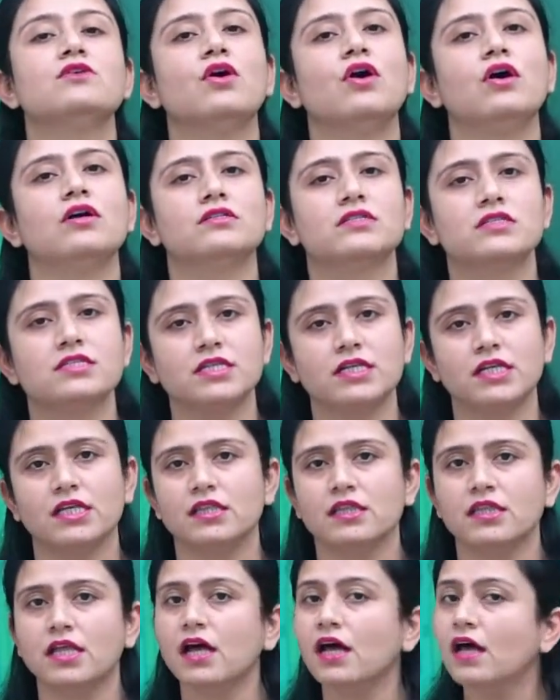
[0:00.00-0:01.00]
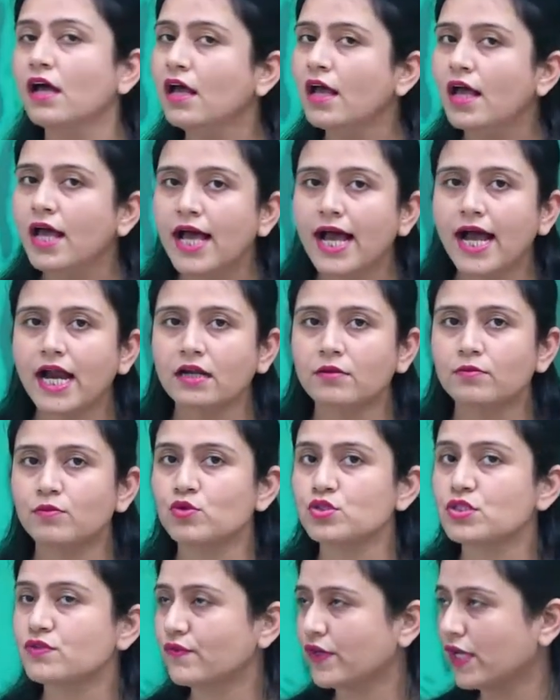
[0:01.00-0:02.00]
oxygen in the
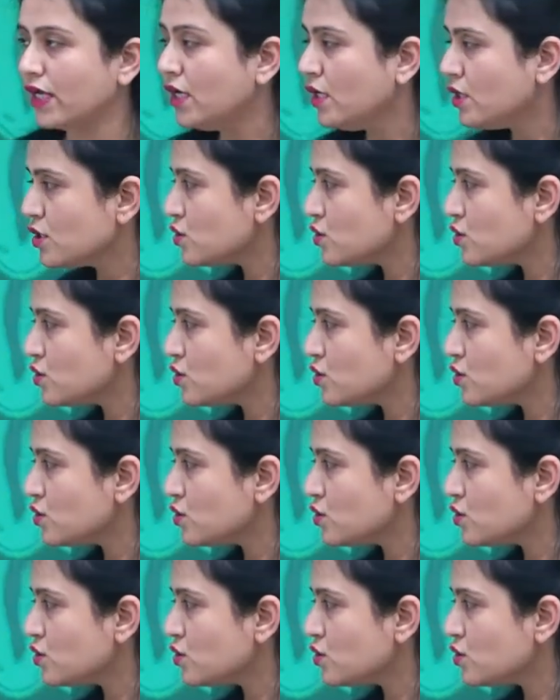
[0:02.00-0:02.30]
atmosphere.